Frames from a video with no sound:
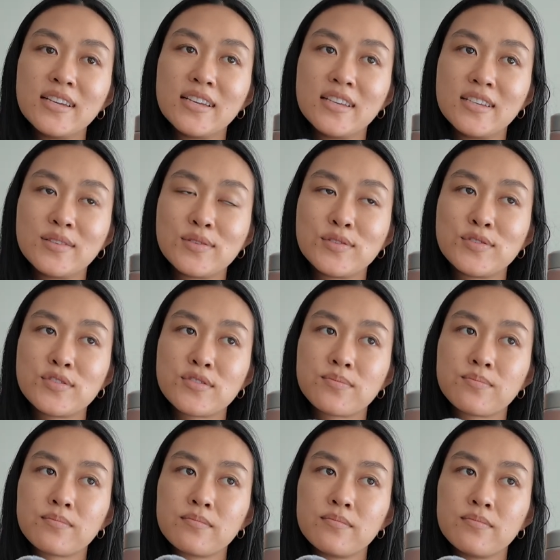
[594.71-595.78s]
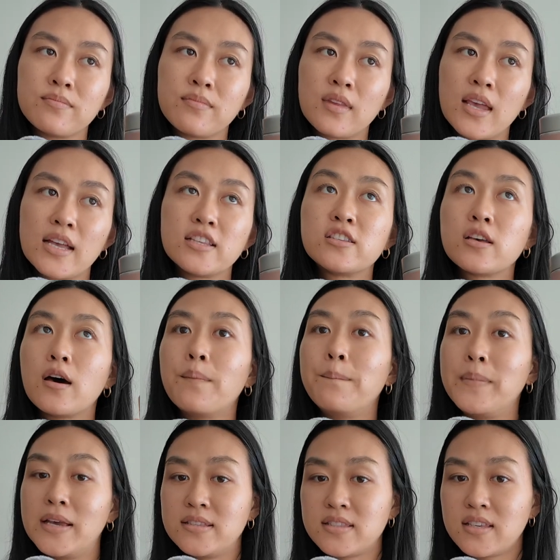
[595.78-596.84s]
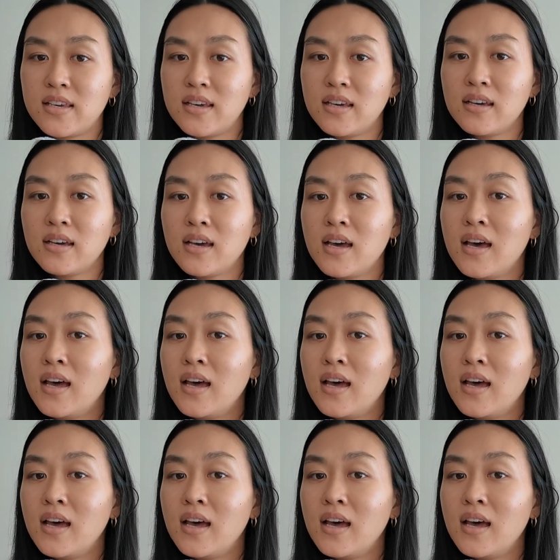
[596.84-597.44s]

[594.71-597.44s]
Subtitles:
is It's amazing.